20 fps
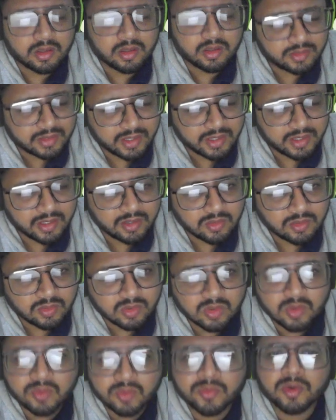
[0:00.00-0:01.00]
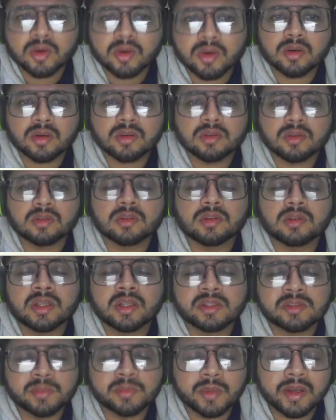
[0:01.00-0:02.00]
Then you go for
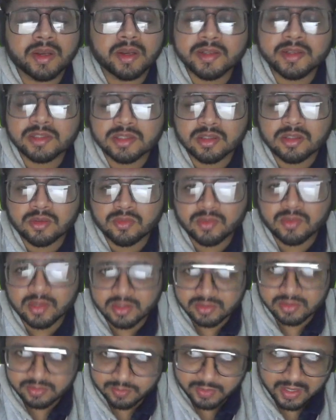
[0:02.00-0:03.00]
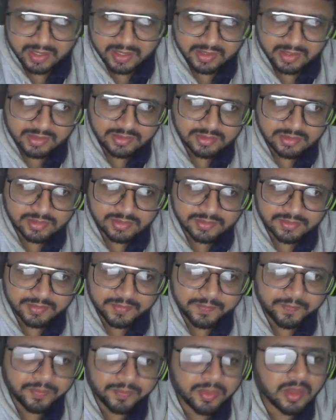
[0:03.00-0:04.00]
explanation of what is bias.
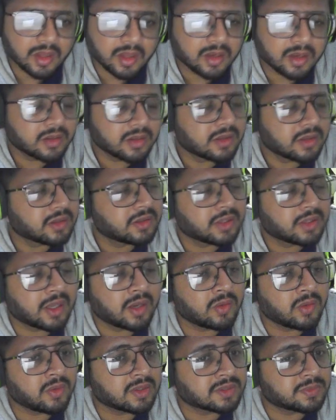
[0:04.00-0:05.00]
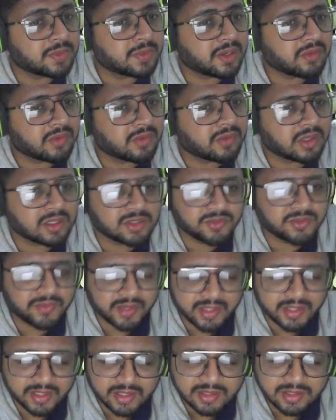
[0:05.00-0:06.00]
Then you explain what is
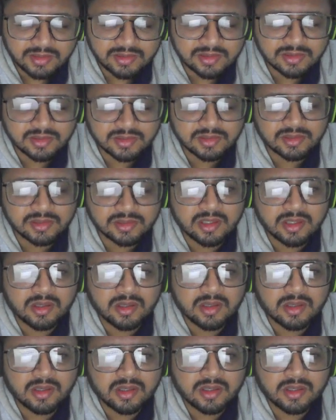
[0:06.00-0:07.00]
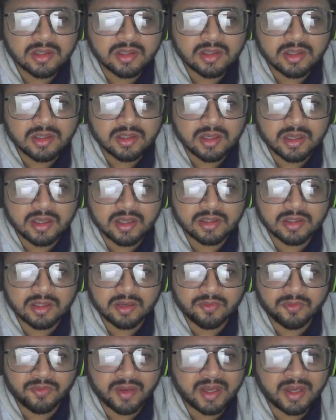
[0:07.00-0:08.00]
variance.
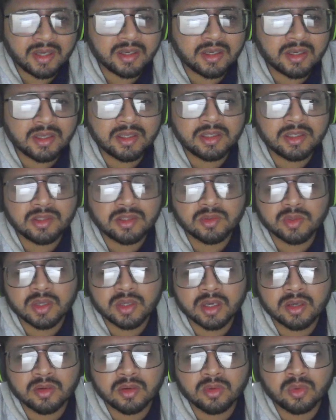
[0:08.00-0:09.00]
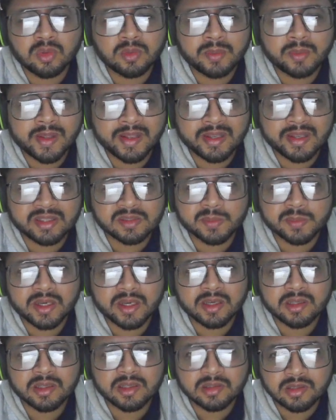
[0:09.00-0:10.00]
Finally, you conclude by
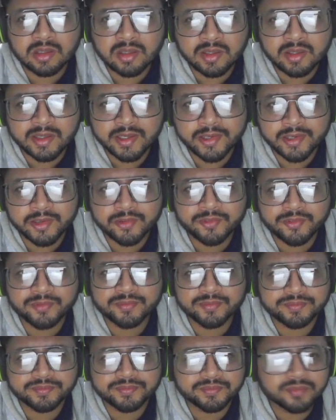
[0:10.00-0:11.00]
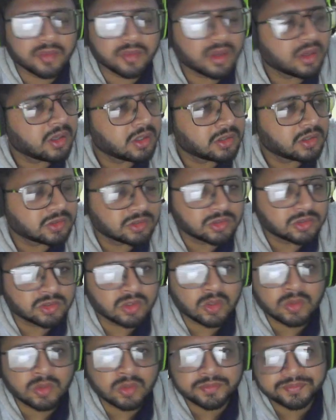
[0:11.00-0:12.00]
explaining the trade-off.
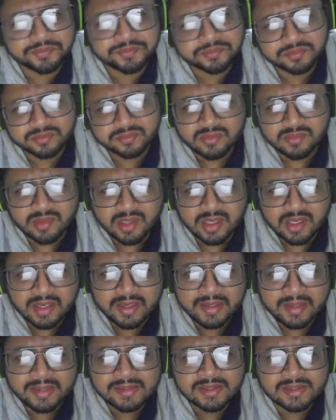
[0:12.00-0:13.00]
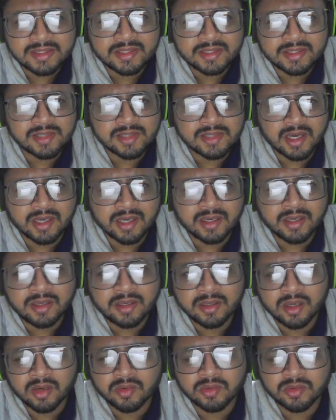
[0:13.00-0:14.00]
So let's get started.
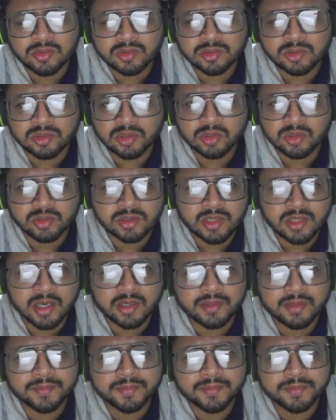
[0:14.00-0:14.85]
How you should start.